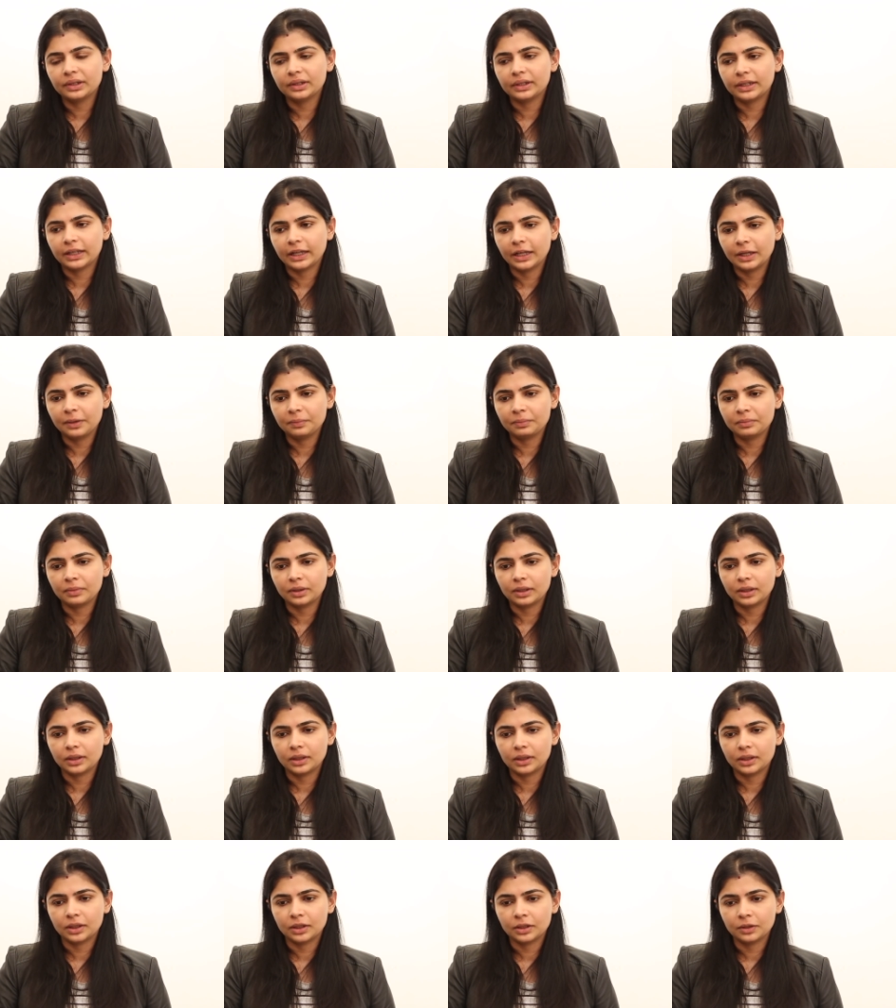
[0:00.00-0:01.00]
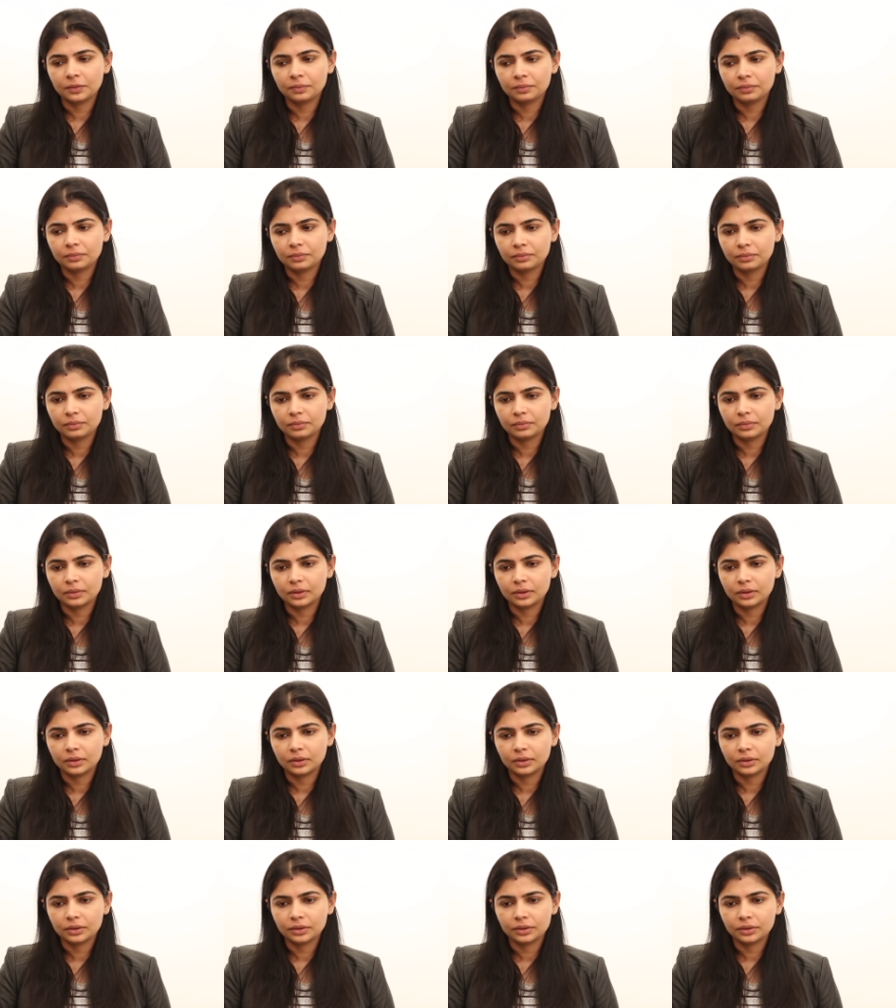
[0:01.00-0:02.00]
in time um,
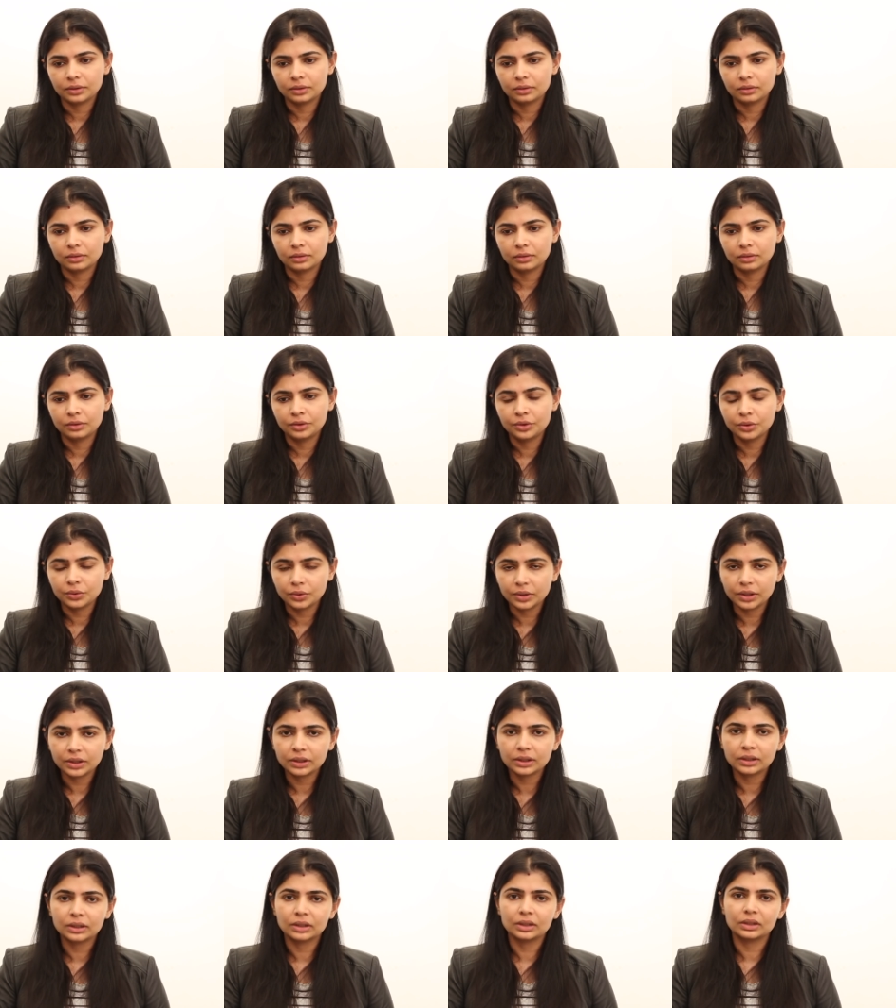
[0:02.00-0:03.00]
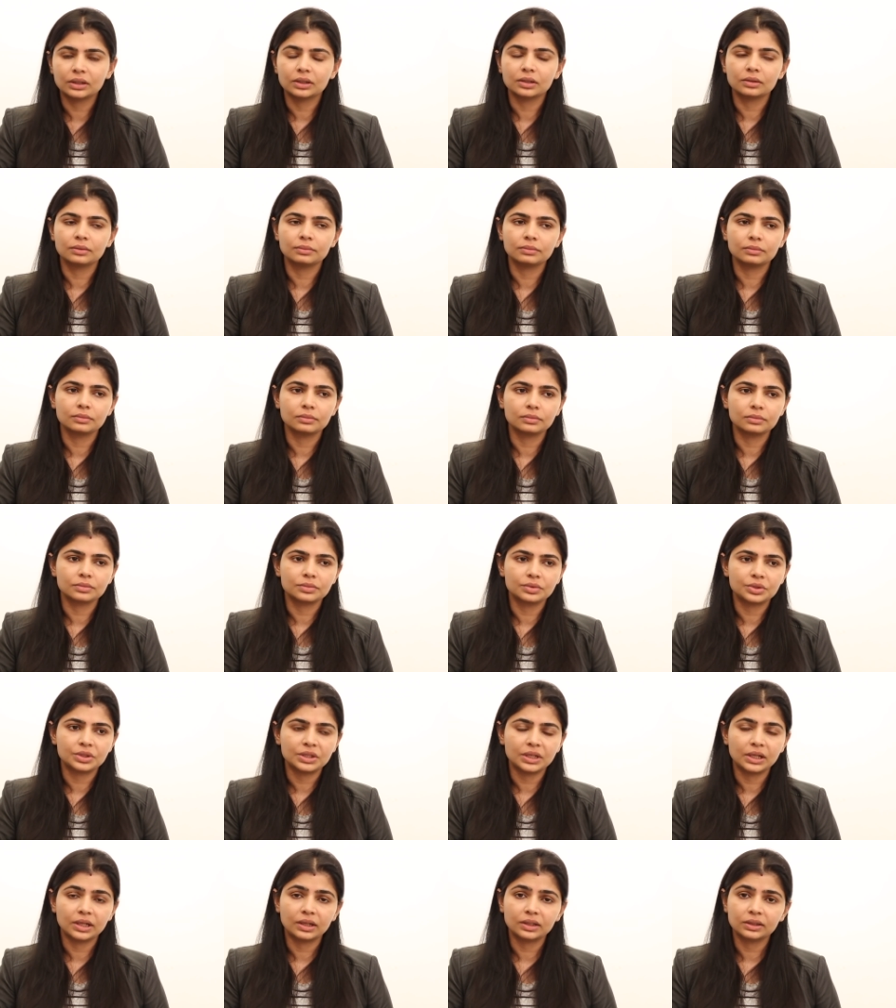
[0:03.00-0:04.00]
during the
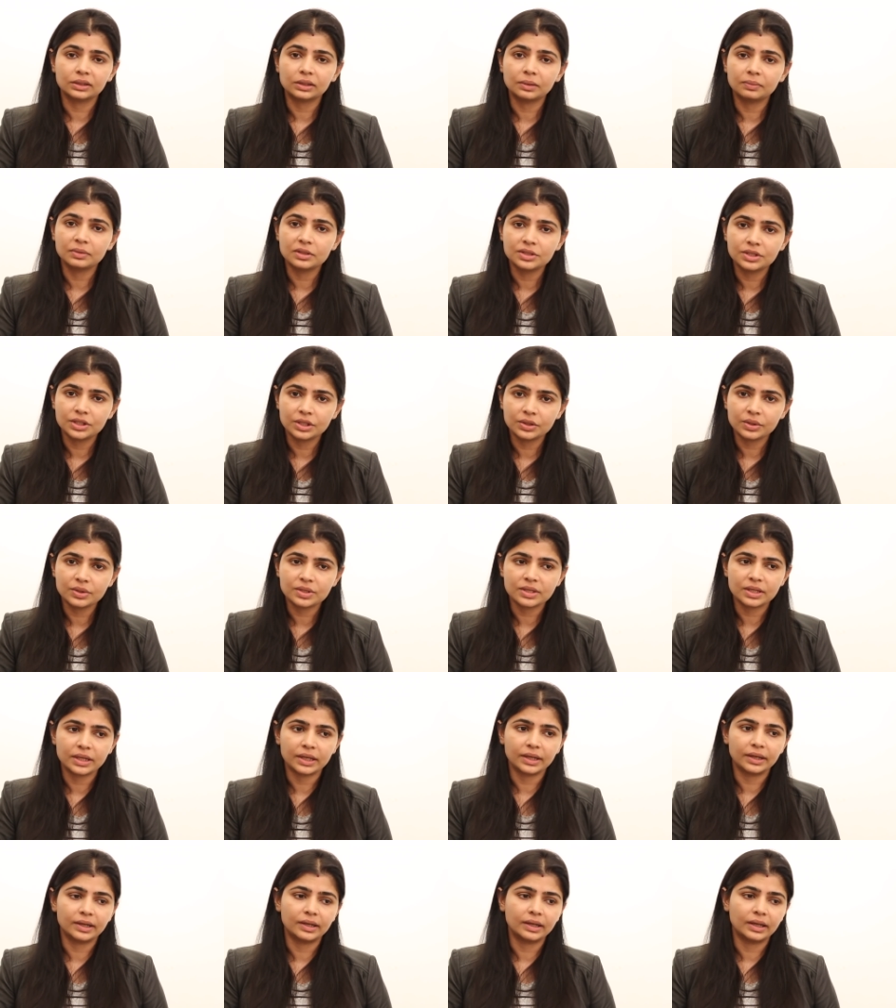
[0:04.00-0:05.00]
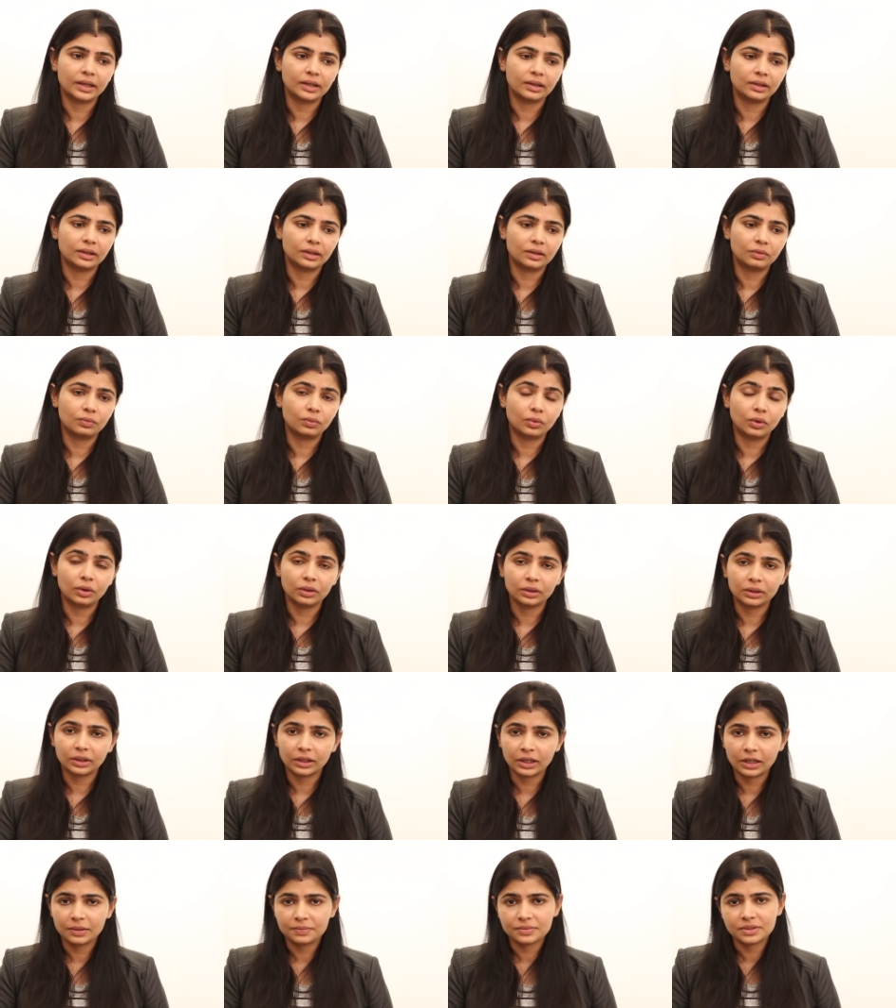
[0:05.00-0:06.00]
Sri Lankan Tamil genocide and the war
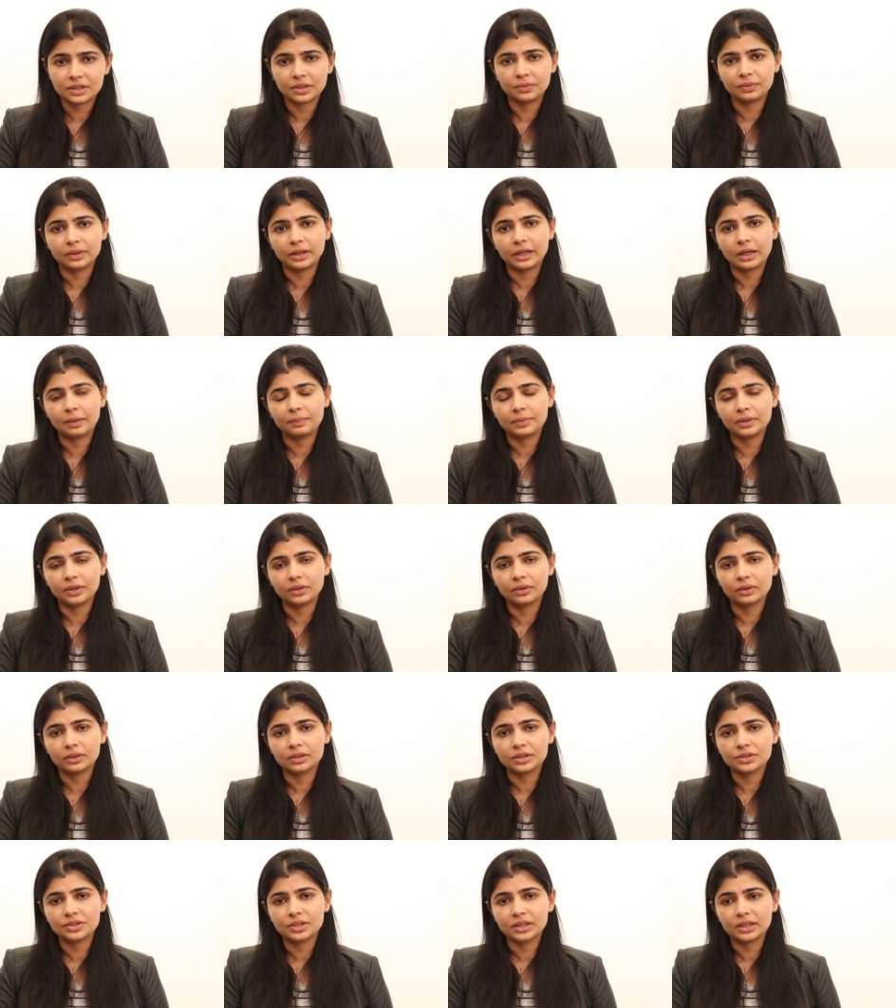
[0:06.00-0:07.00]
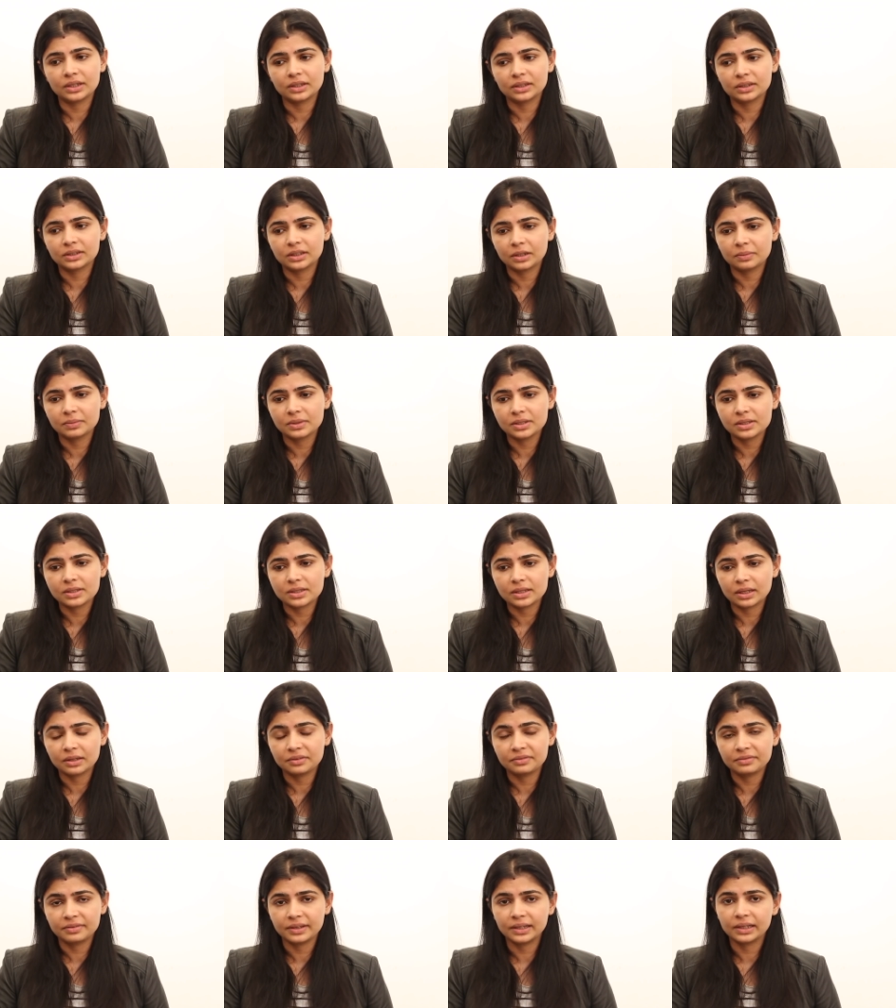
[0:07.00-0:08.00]
crimes that were happening on the Sri Lankan Tamils
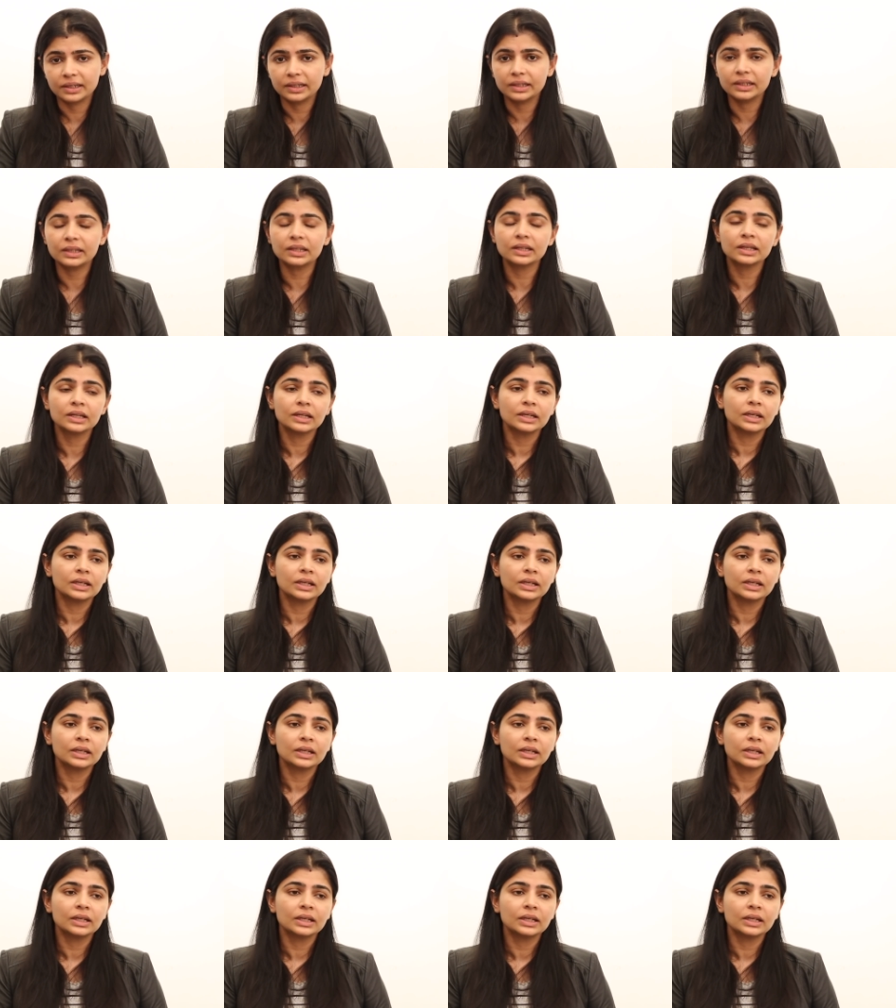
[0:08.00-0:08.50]
unfairly,